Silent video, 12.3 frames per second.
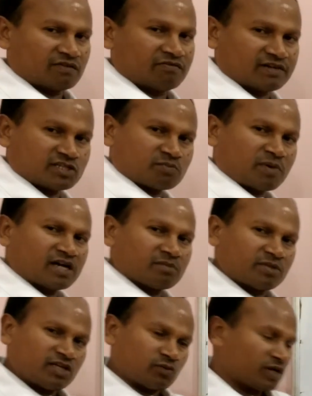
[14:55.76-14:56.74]
first part of
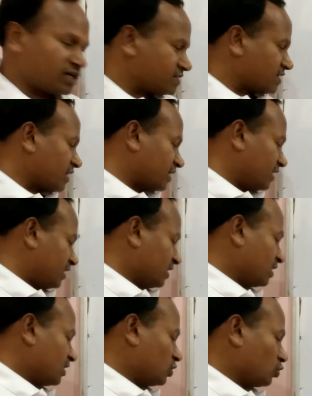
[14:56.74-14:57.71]
the equivalent circuit.
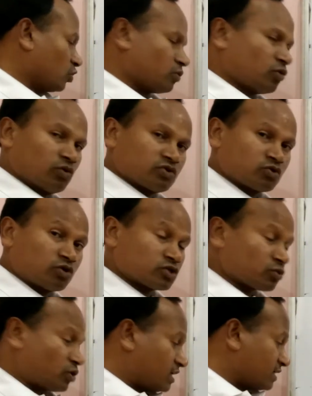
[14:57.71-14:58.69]
your source
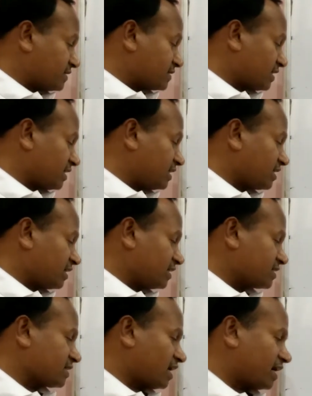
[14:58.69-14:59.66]
voltage is written
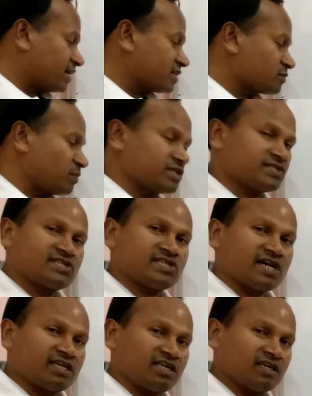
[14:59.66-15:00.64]
as Rs plus
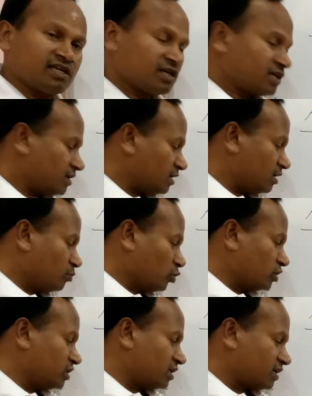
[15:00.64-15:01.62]
Hi. In
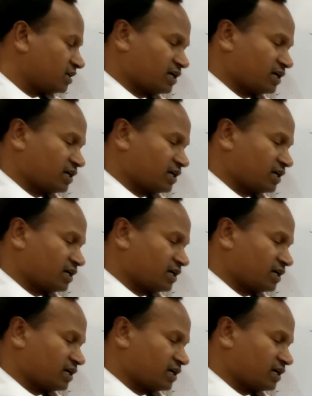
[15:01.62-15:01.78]
both the